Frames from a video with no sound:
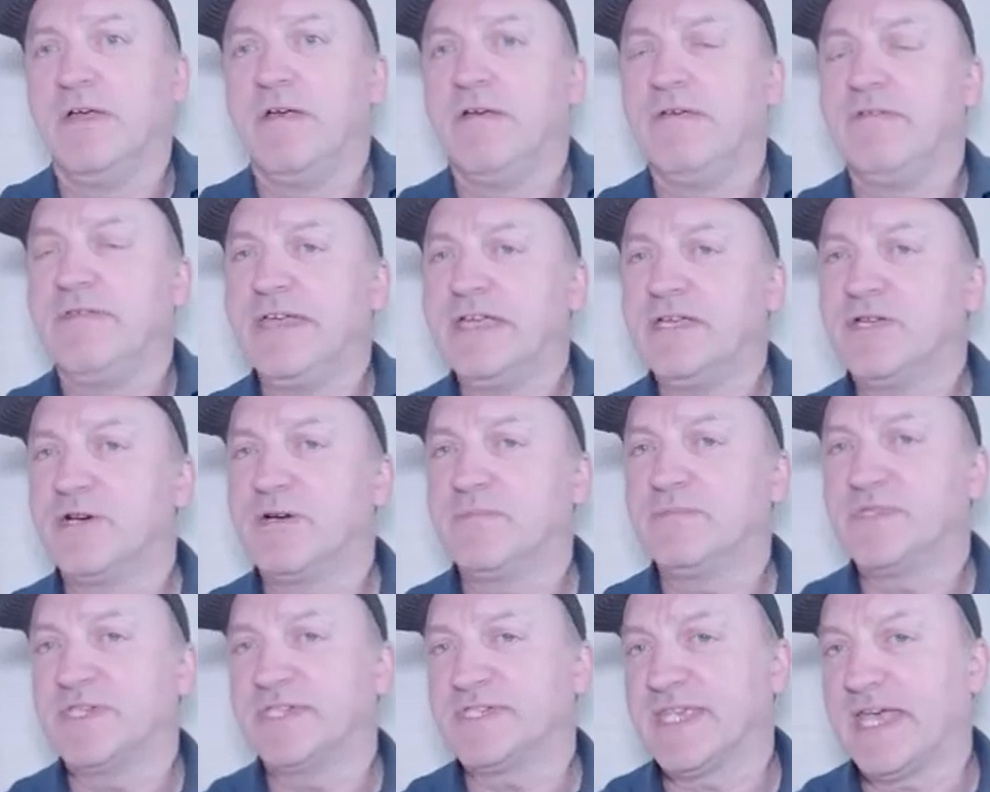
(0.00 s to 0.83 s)
thing
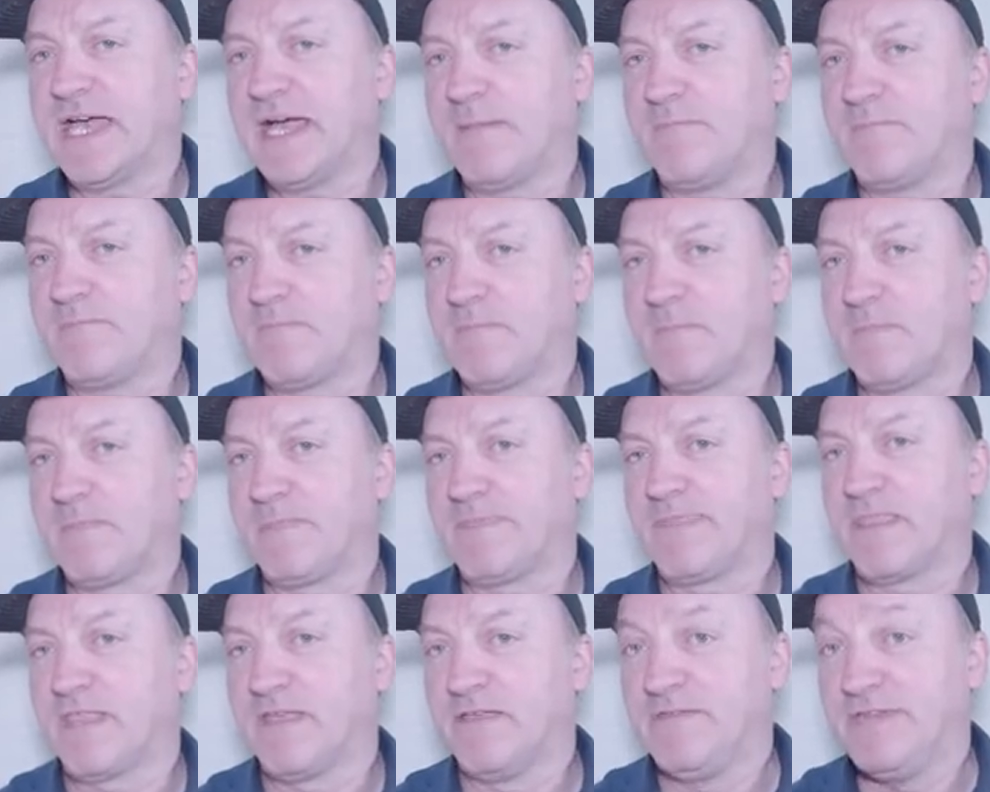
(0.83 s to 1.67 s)
comes is that
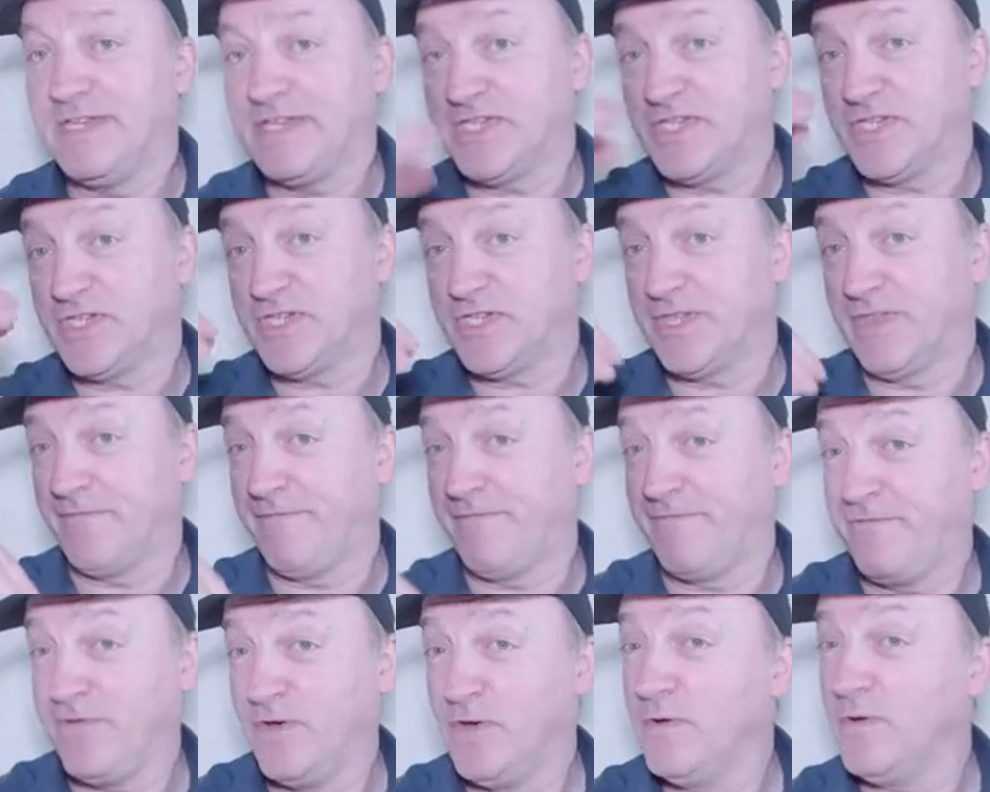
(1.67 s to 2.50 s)
this is the
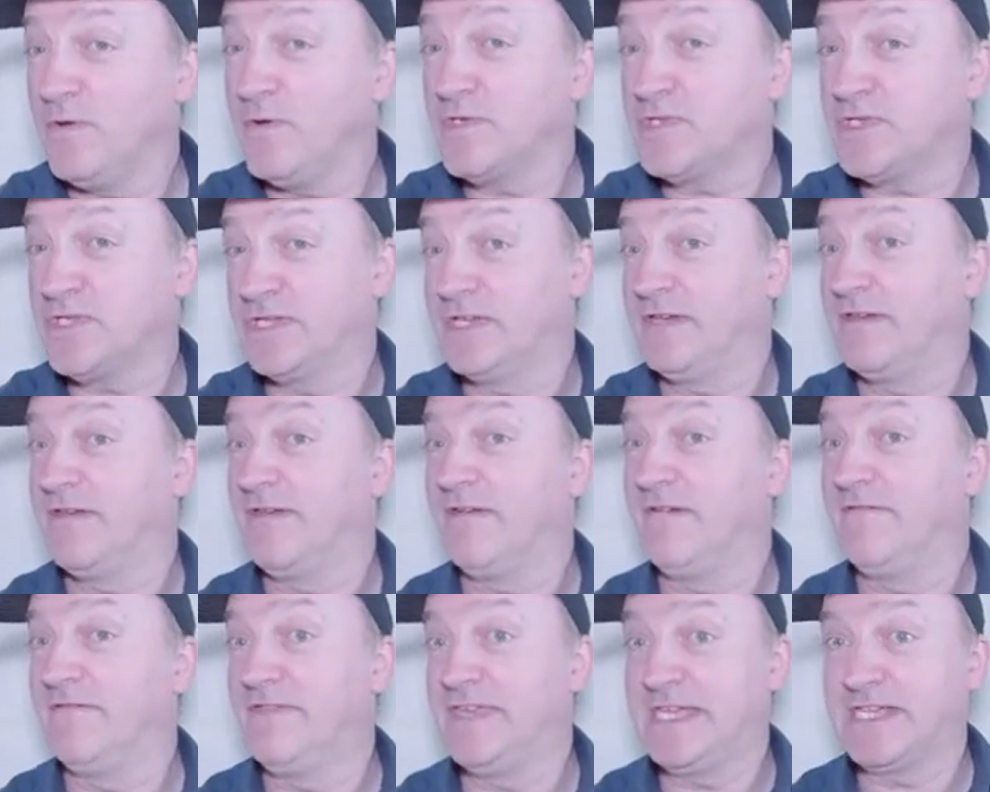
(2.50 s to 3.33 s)
first
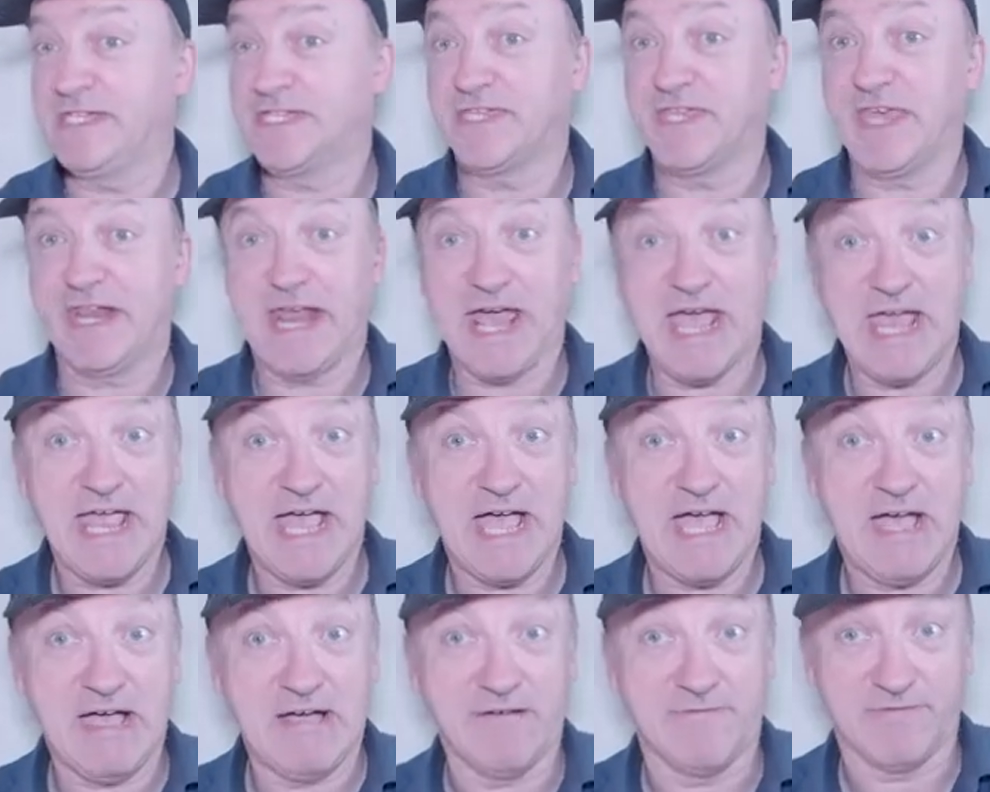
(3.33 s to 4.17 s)
of this that I
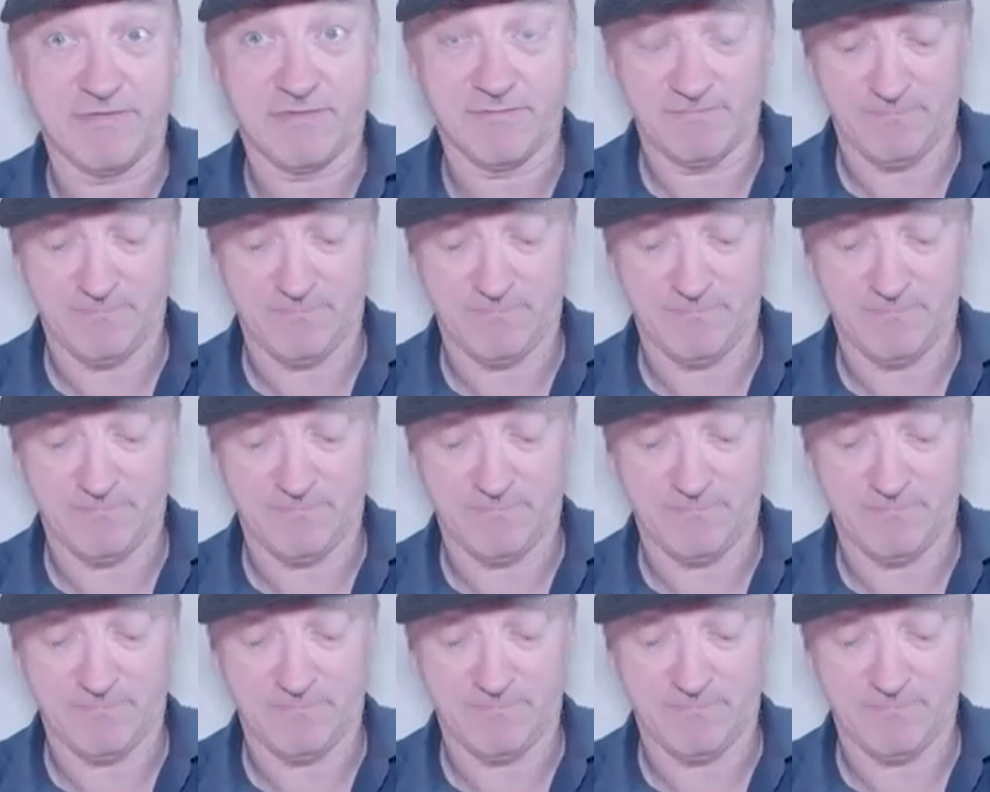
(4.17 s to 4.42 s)
have